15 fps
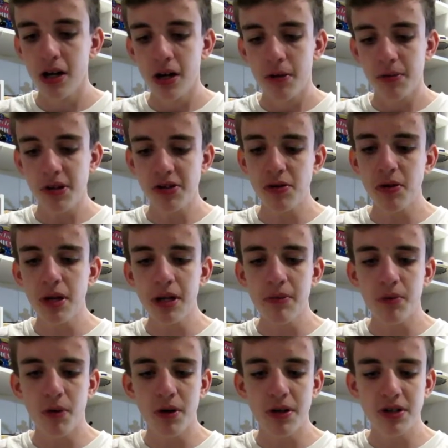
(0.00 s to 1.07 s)
Plus a really
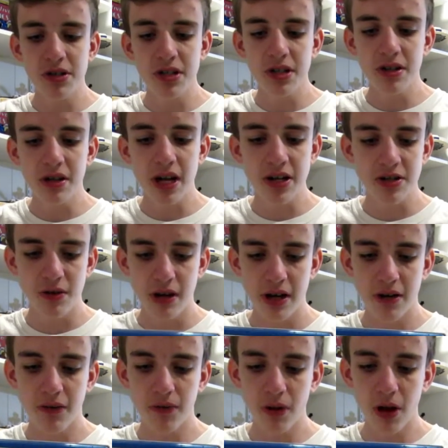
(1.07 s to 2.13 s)
important scene. You guys know I had
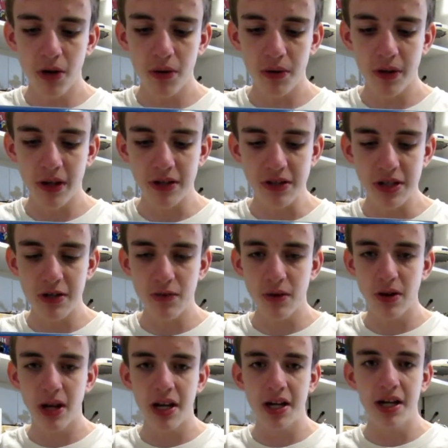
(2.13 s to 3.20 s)
a flaw with that scene
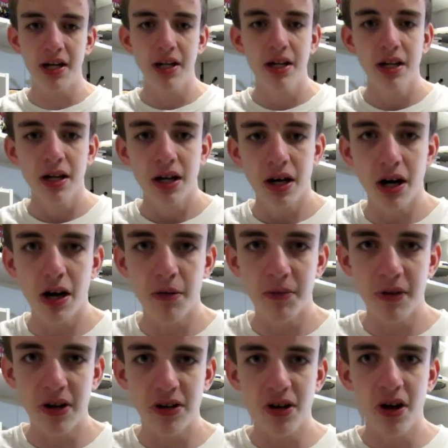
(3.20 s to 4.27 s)
where, like,
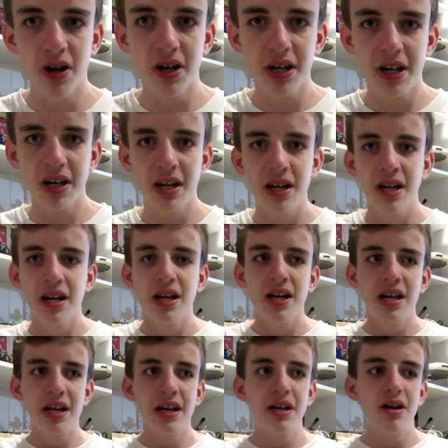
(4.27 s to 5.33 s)
they're talking,
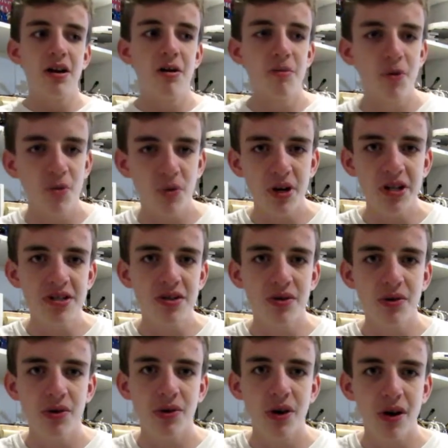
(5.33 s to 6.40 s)
and
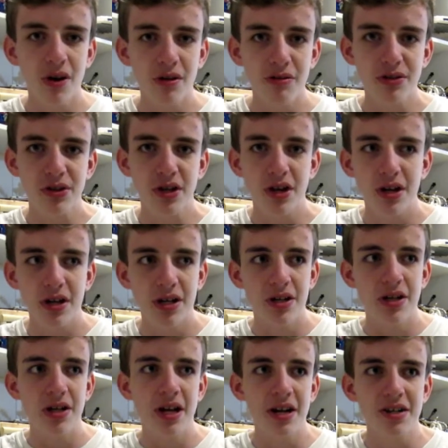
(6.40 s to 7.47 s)
Weasel, all of a sudden,
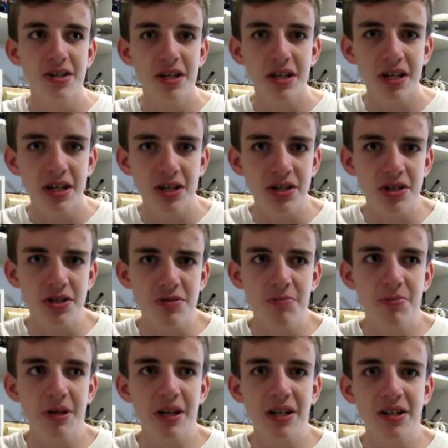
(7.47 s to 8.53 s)
the next scene, he's just
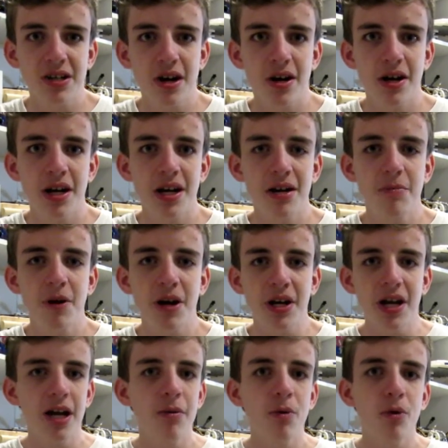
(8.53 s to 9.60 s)
being interrogated by
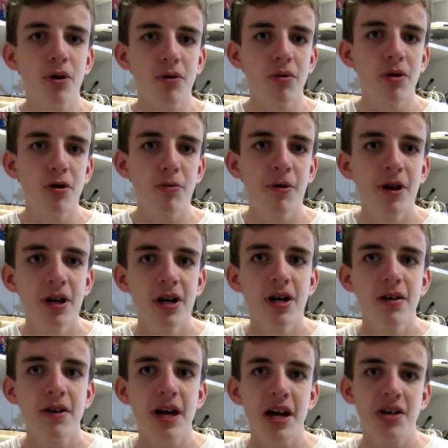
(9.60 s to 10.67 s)
Cable in a room.
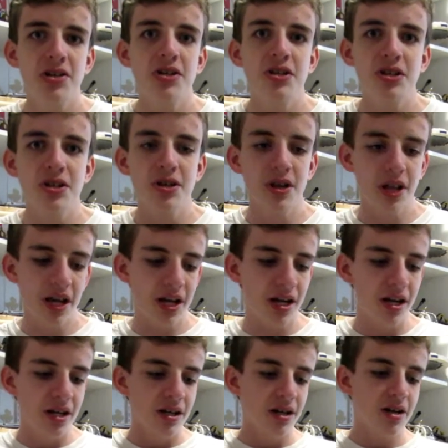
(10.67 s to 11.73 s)
They actually, like,
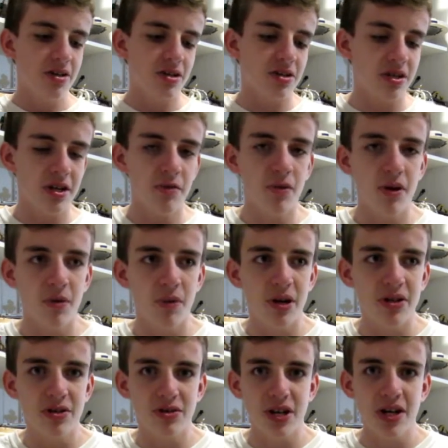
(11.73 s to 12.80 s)
there's a scene where
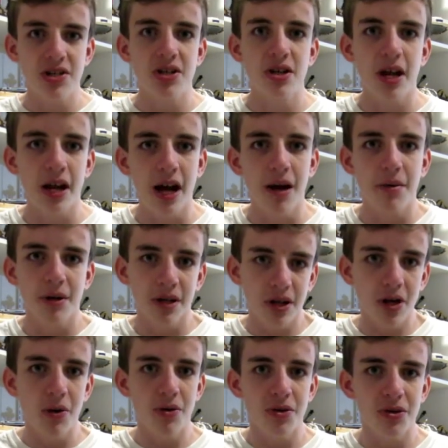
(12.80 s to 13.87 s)
Weasel's actually like, I'm gonna
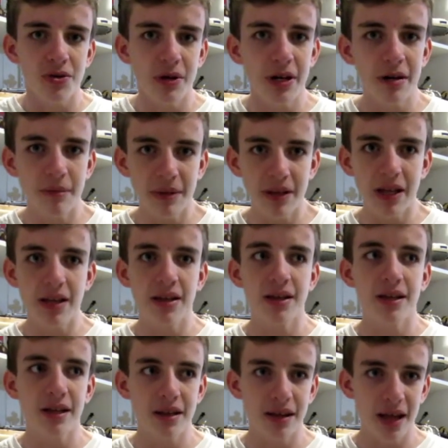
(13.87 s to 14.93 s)
go to him, and
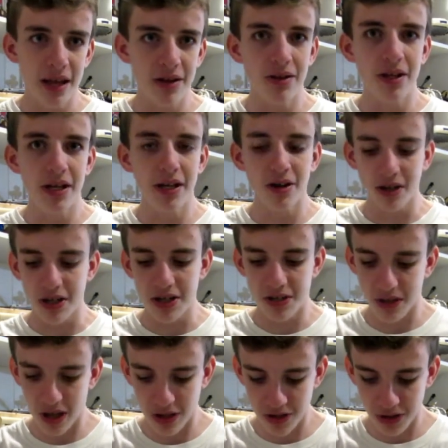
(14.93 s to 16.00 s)
then later he's
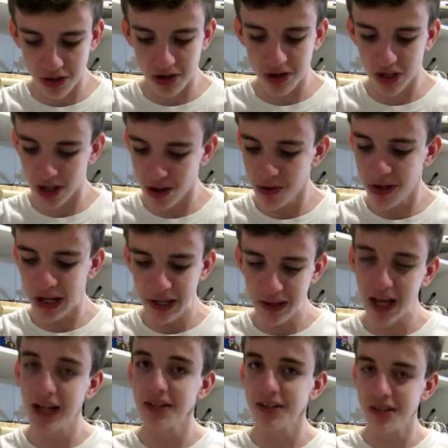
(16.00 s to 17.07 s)
there. So I was just like, okay,
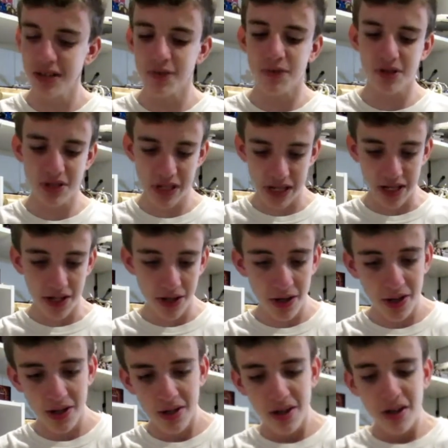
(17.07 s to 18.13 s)
that scene was needed.
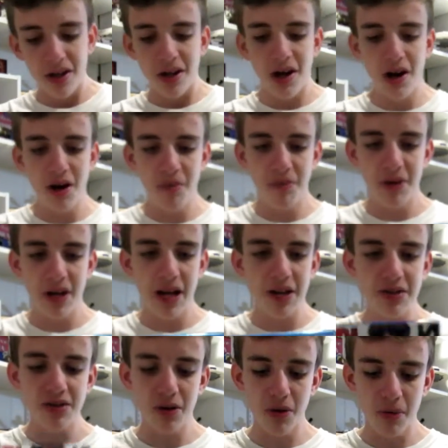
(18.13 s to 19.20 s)

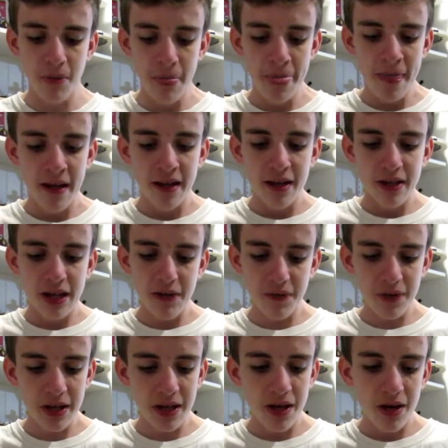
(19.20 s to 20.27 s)
So
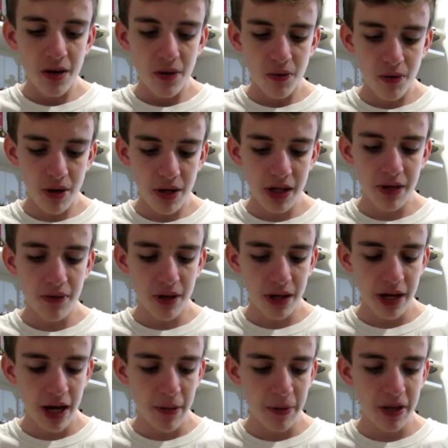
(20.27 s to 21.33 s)
definitely
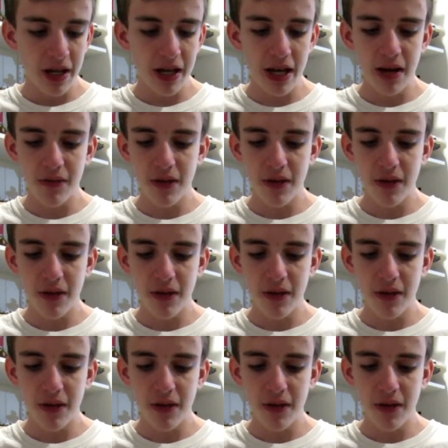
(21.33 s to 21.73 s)
really happy that I have